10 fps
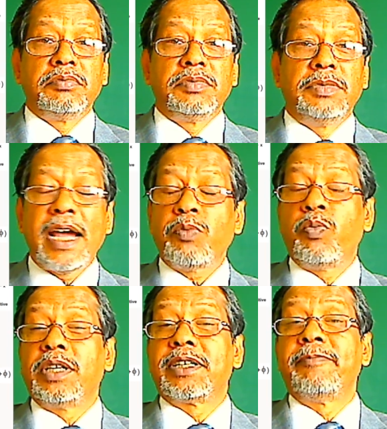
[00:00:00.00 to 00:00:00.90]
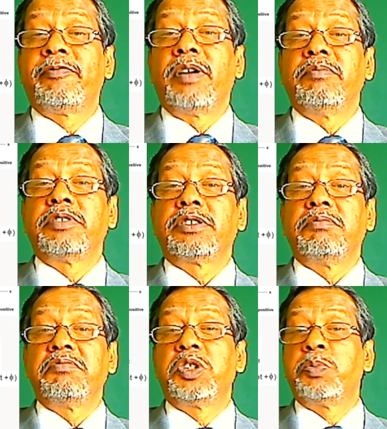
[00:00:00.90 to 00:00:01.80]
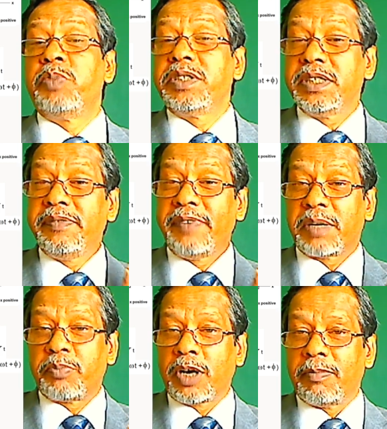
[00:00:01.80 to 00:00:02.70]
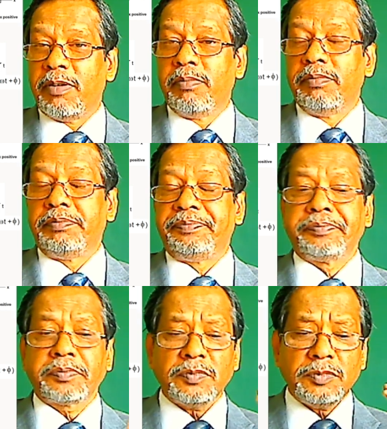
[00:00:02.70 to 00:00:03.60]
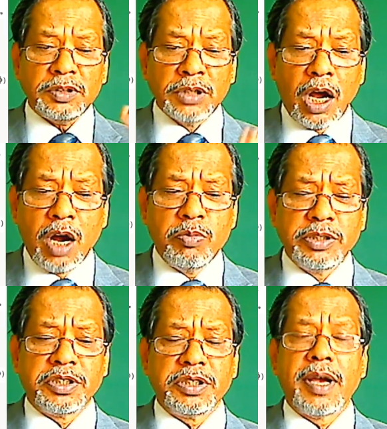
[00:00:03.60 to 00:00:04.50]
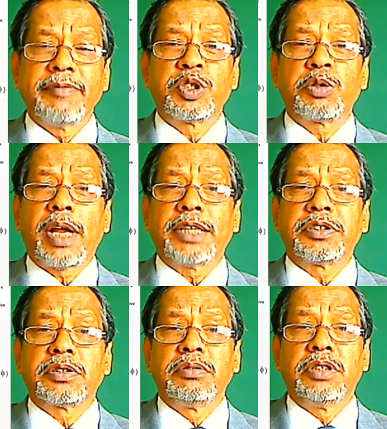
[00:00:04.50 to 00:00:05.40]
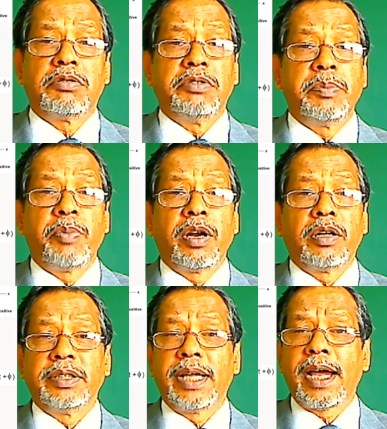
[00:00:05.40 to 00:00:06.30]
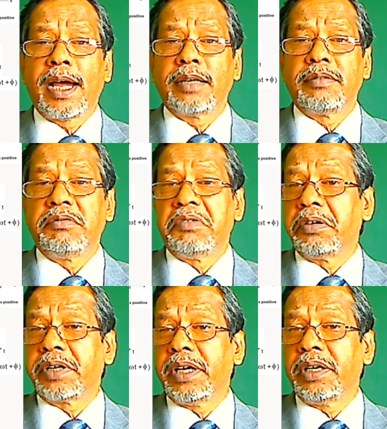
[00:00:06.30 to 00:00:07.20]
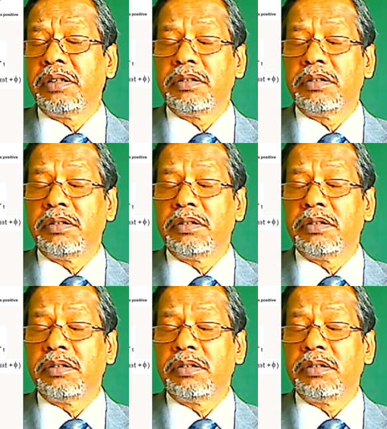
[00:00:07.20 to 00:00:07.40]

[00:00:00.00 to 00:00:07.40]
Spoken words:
That will come from specific problem. How much you have stretched, it will depend on that. Okay,